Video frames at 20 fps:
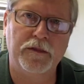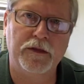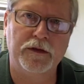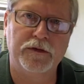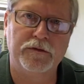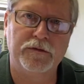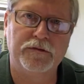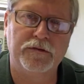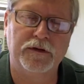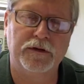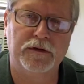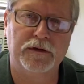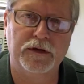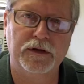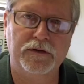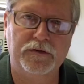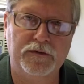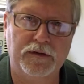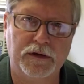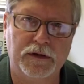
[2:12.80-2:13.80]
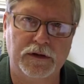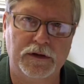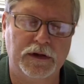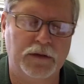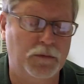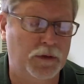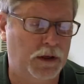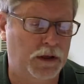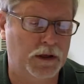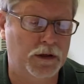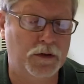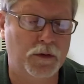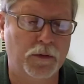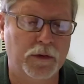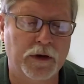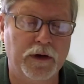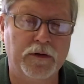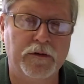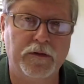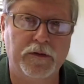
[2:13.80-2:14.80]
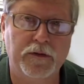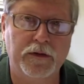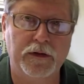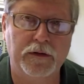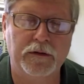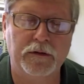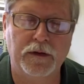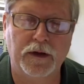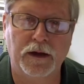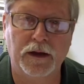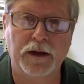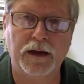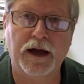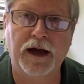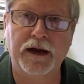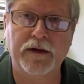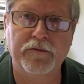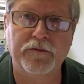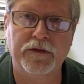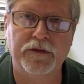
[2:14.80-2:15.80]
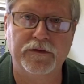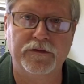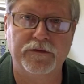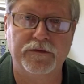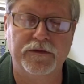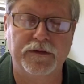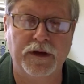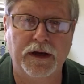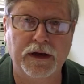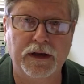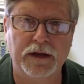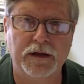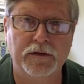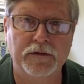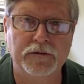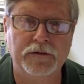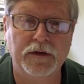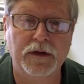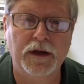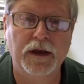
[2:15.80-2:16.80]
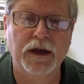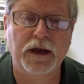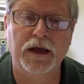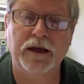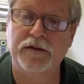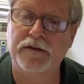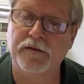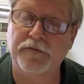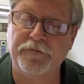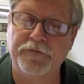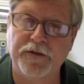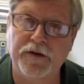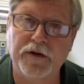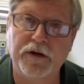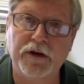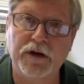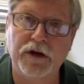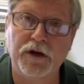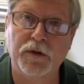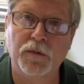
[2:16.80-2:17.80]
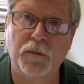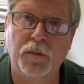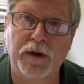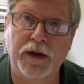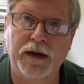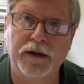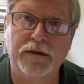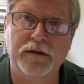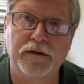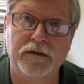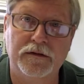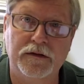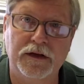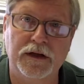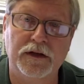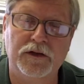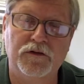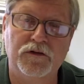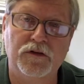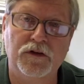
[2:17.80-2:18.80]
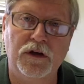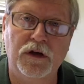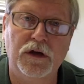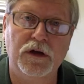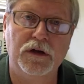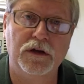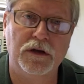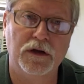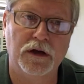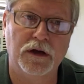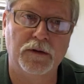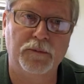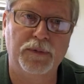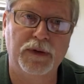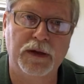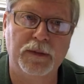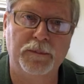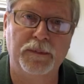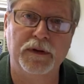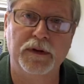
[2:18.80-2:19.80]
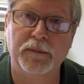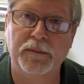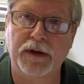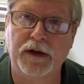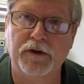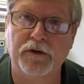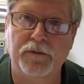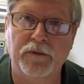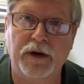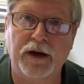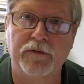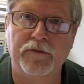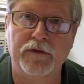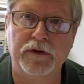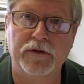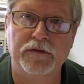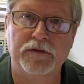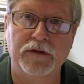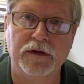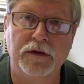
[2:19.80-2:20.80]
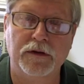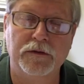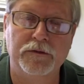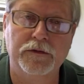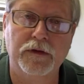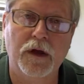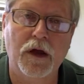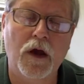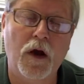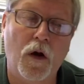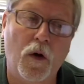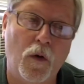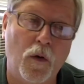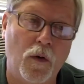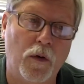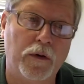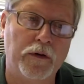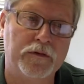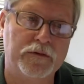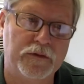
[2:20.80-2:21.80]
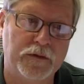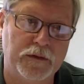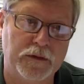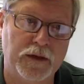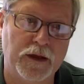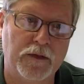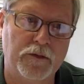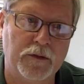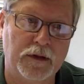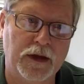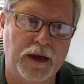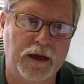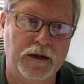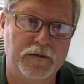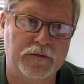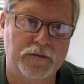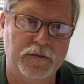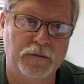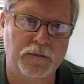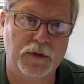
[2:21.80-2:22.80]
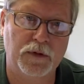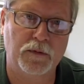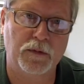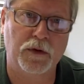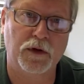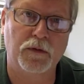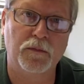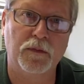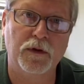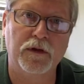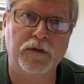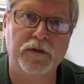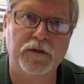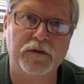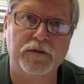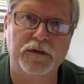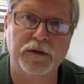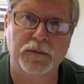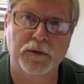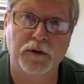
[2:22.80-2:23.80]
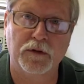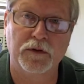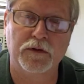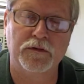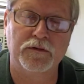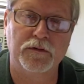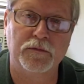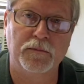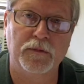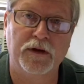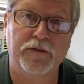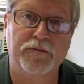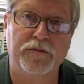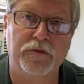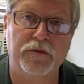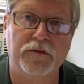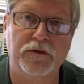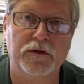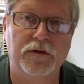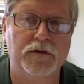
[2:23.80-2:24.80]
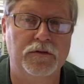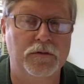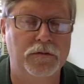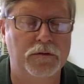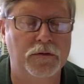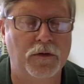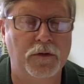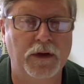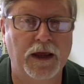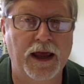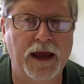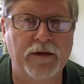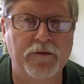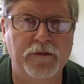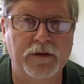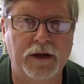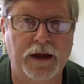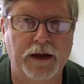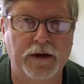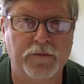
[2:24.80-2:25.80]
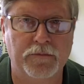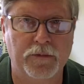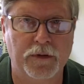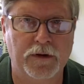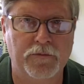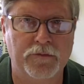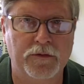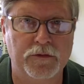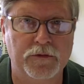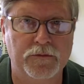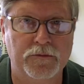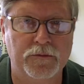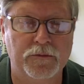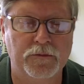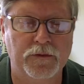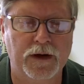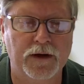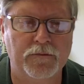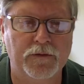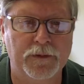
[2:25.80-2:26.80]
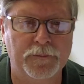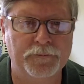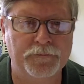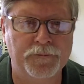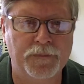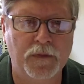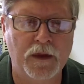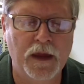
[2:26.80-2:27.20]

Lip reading: that statistically, well, according to a lot of the studies, it's a very good way to teach young people about driving skills. Or as the other case that we work with is immigrants and refugees who don't have a lot of reference for driving.